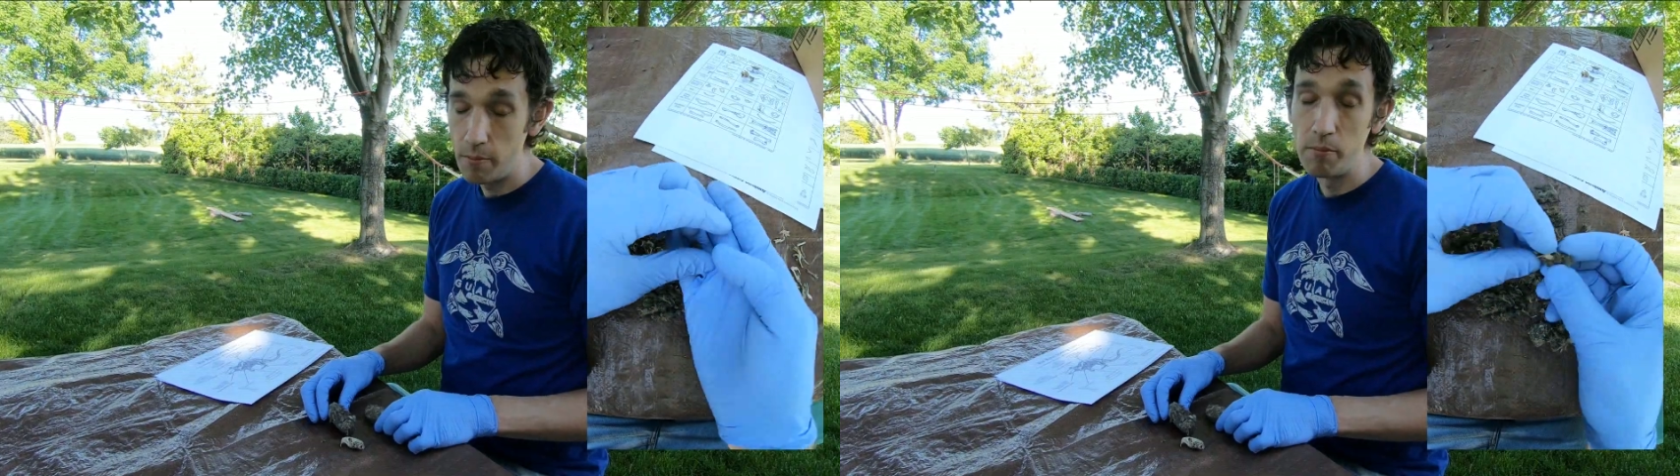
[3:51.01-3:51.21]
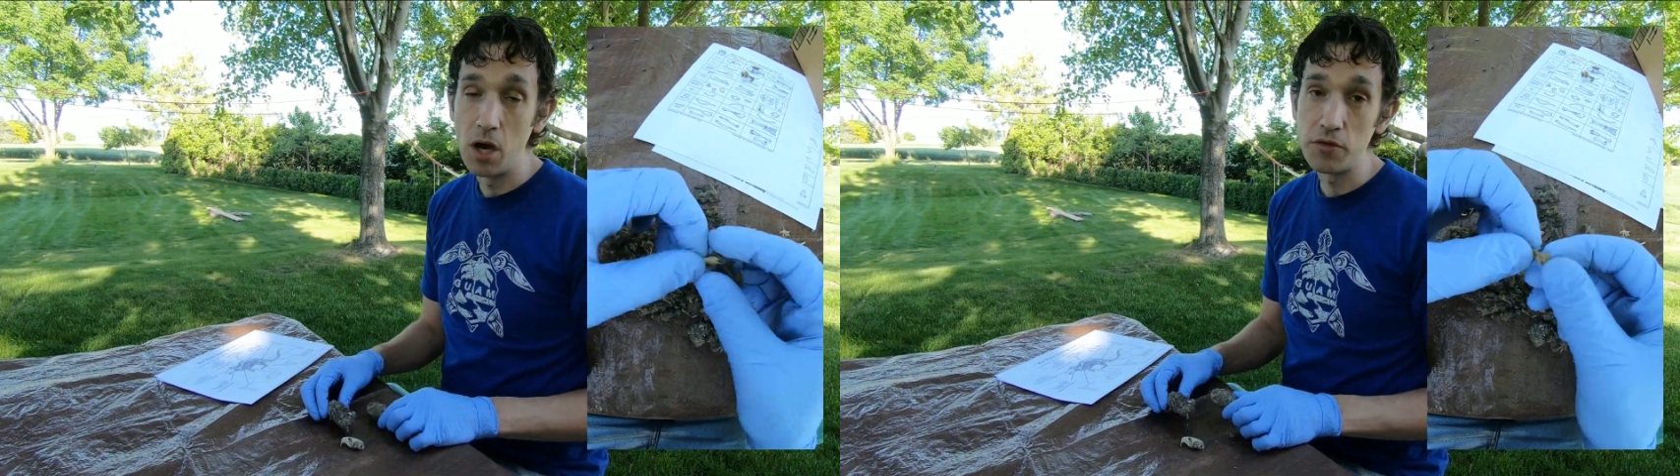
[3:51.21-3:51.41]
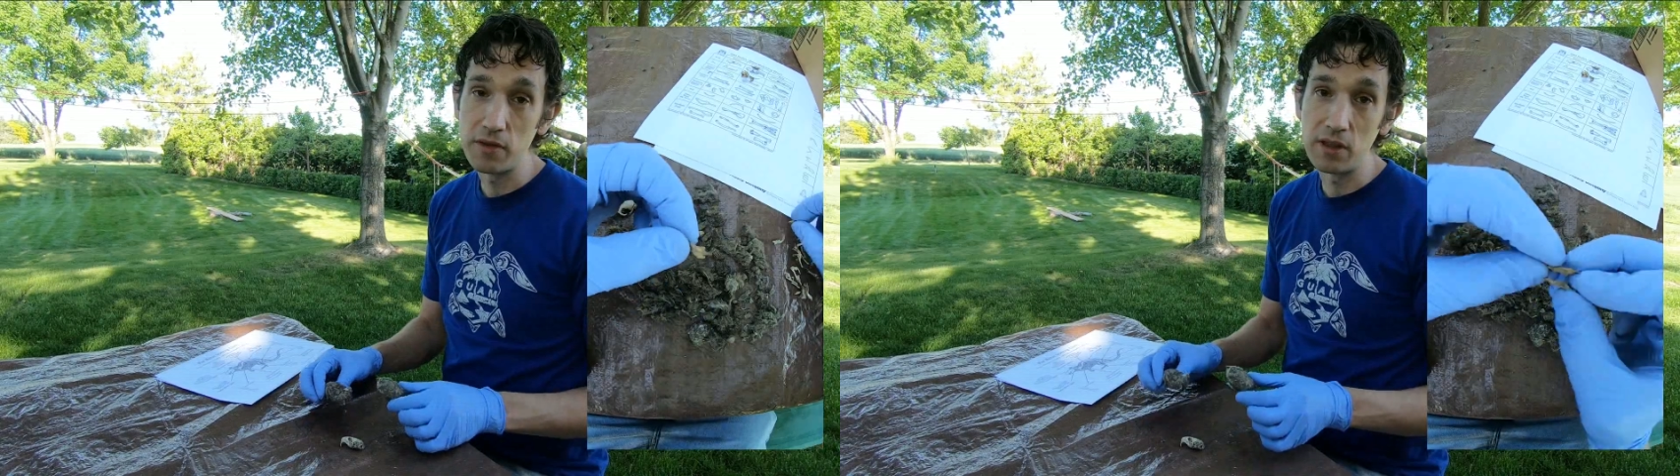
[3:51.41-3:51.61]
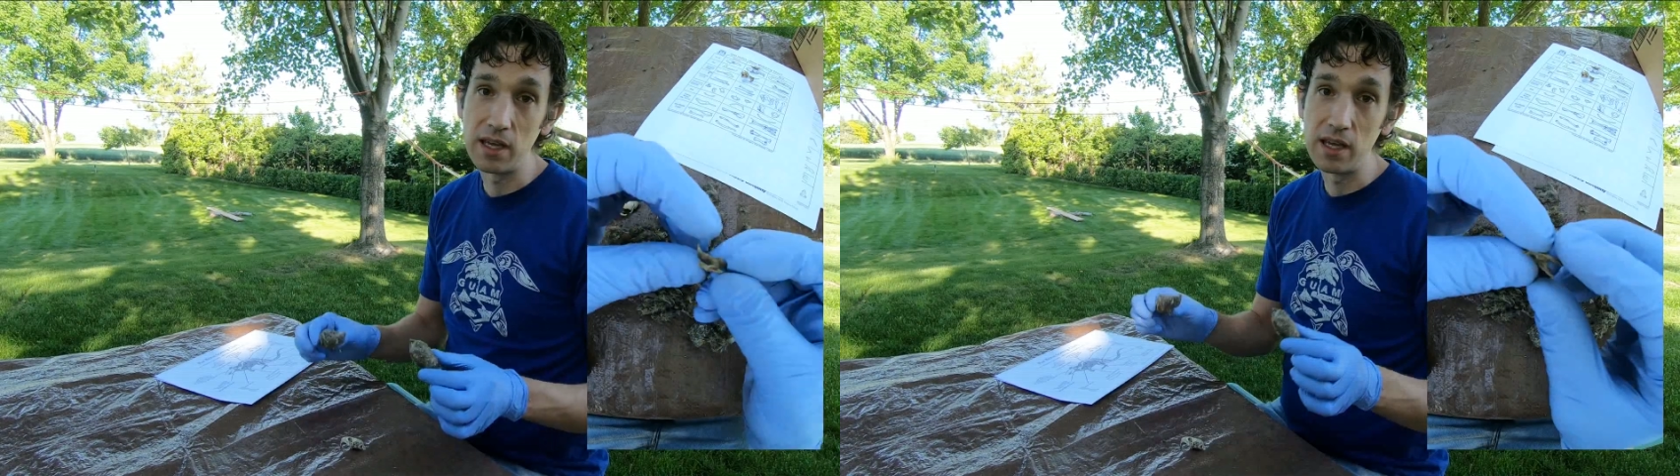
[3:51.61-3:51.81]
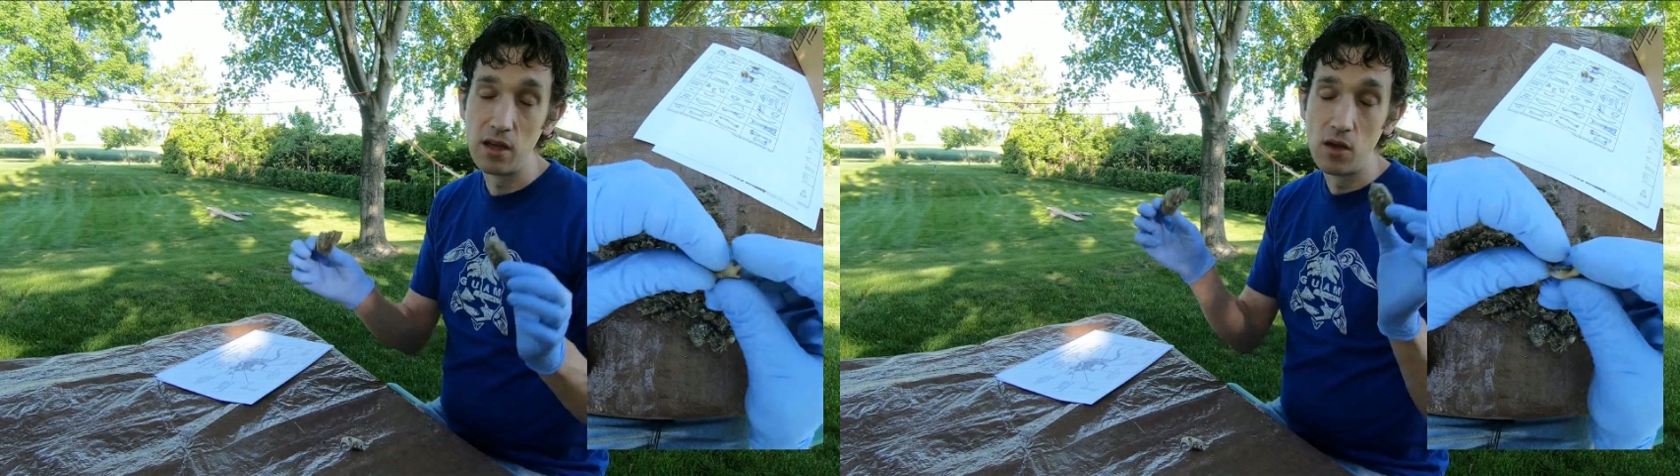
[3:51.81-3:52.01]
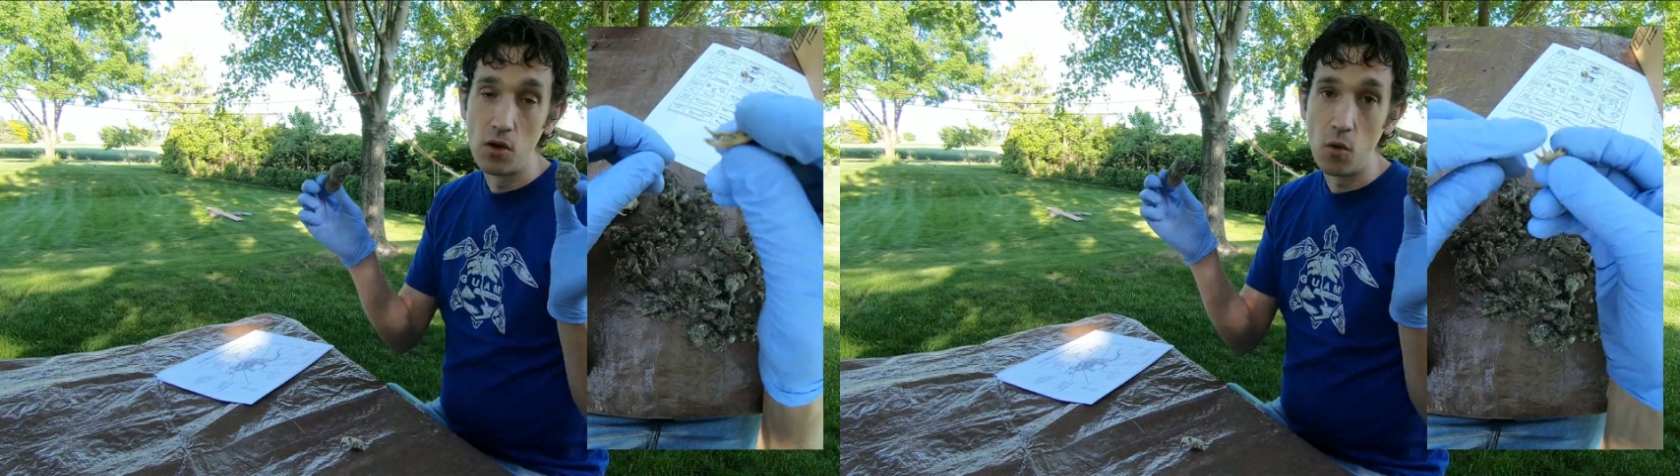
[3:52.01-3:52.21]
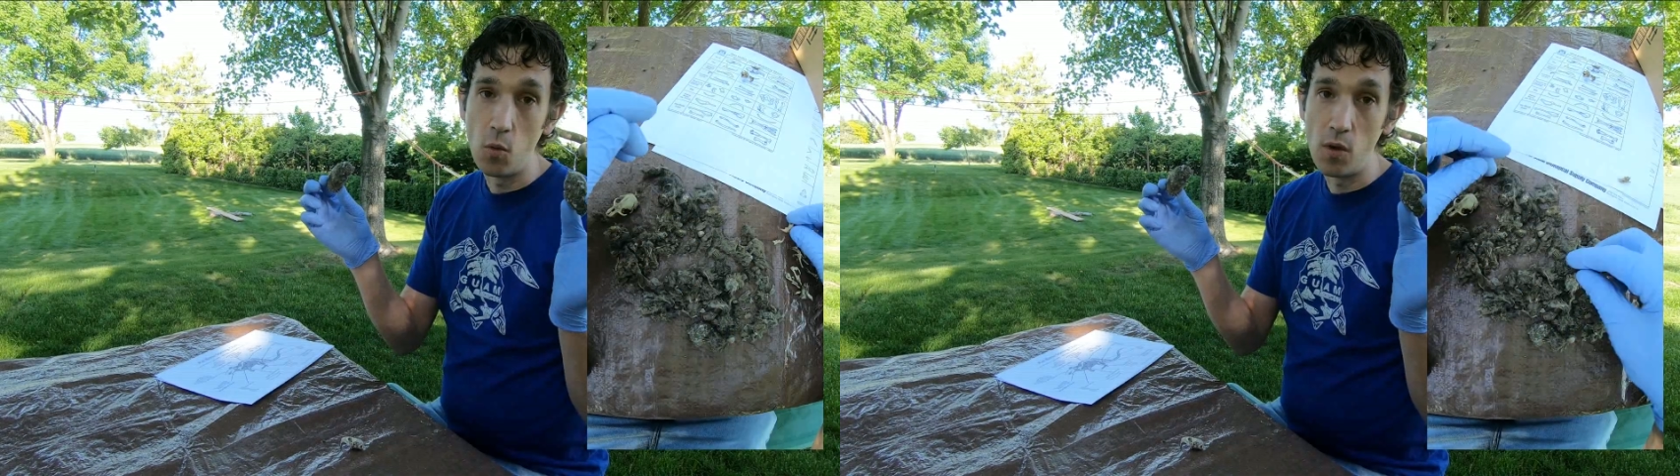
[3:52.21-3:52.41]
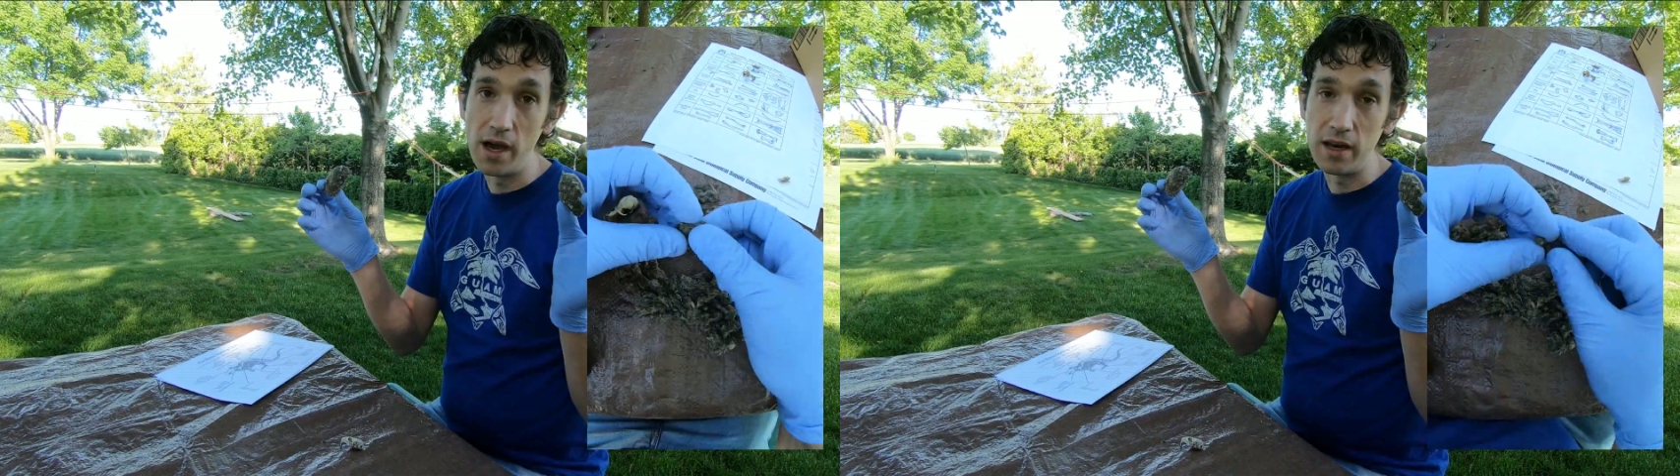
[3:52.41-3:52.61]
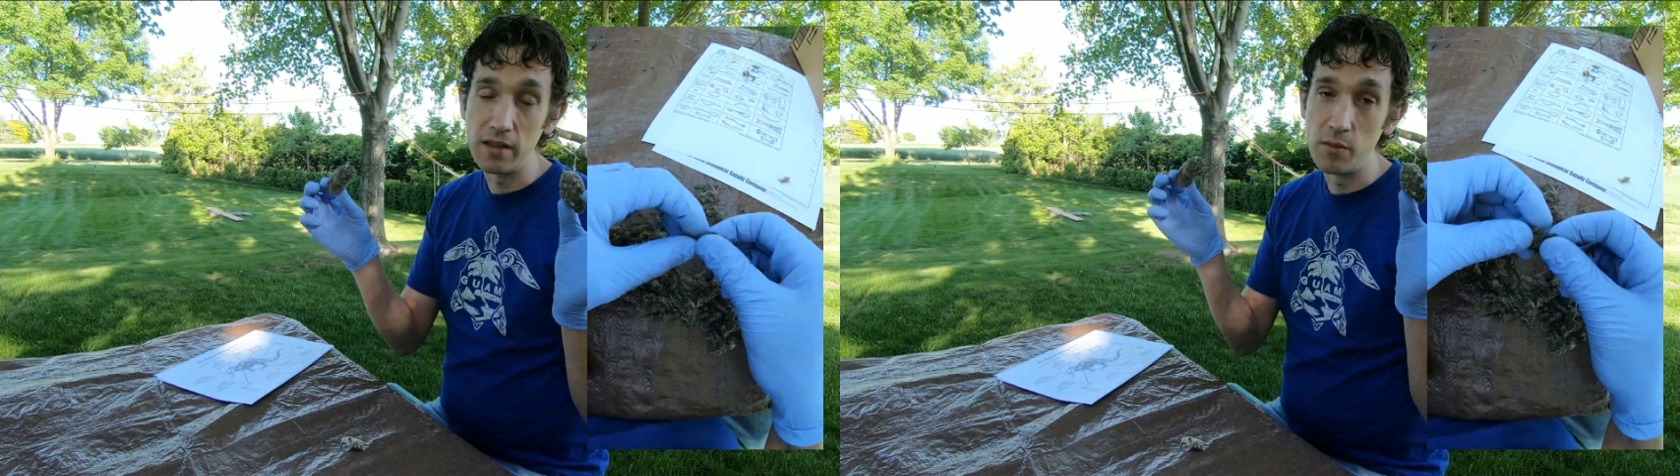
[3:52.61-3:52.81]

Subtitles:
Mostly what